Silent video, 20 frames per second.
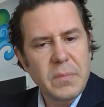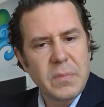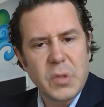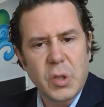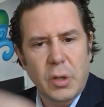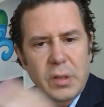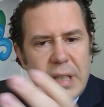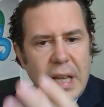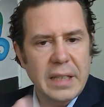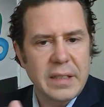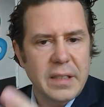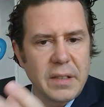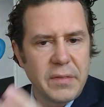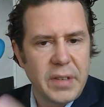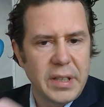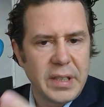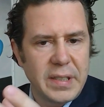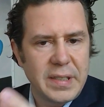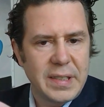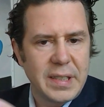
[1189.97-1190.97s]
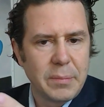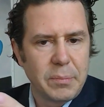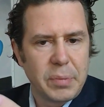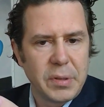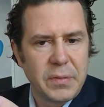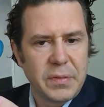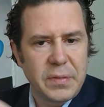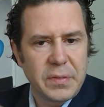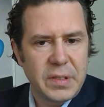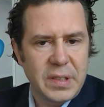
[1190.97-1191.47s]
So that's a very
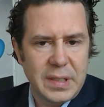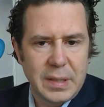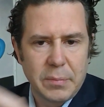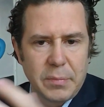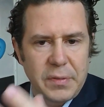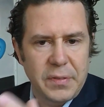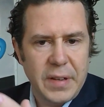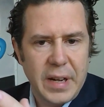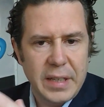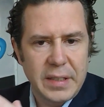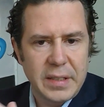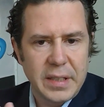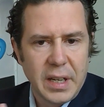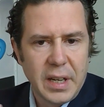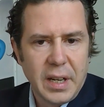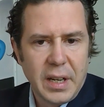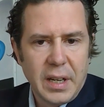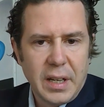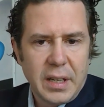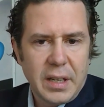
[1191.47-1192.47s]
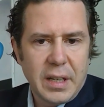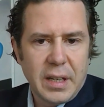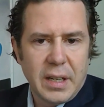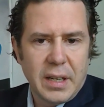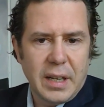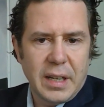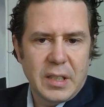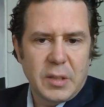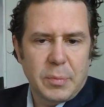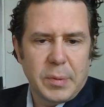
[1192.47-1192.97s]
simplified
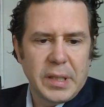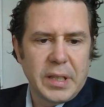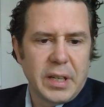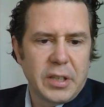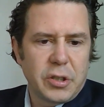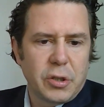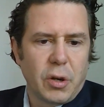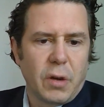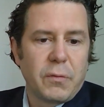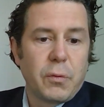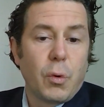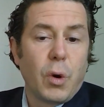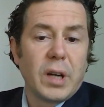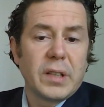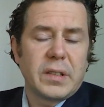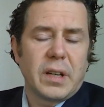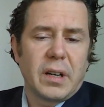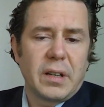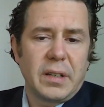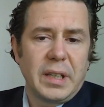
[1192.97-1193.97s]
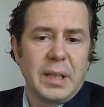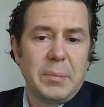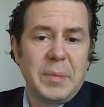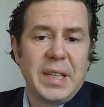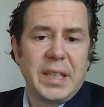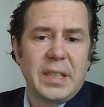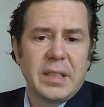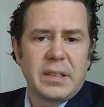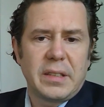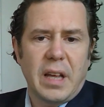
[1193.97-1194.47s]
explanation of what our
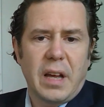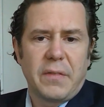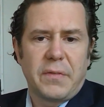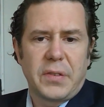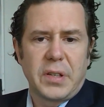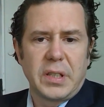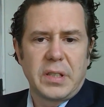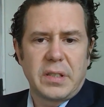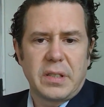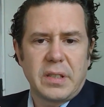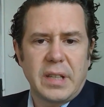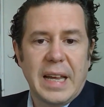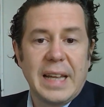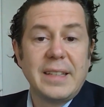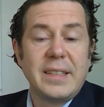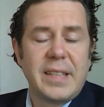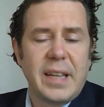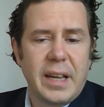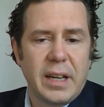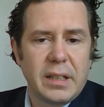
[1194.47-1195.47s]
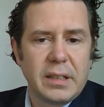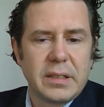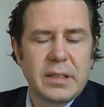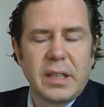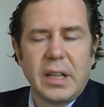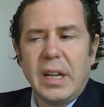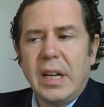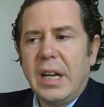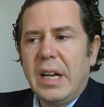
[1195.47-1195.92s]
immediate efforts entailed.